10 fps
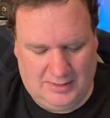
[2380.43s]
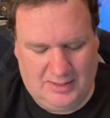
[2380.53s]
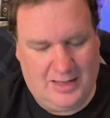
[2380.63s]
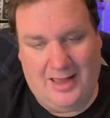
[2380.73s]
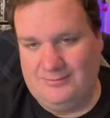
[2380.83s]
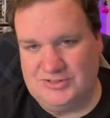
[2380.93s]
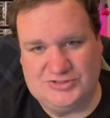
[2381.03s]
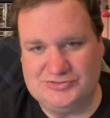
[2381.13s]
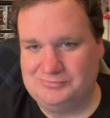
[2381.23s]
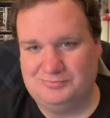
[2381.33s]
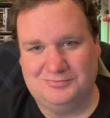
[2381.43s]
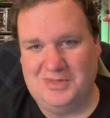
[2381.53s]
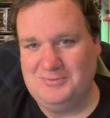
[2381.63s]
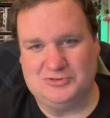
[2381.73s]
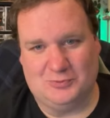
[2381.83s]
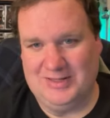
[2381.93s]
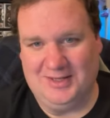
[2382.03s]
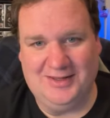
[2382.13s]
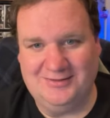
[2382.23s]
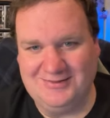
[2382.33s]
I'm just
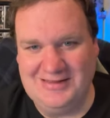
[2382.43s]
winging it.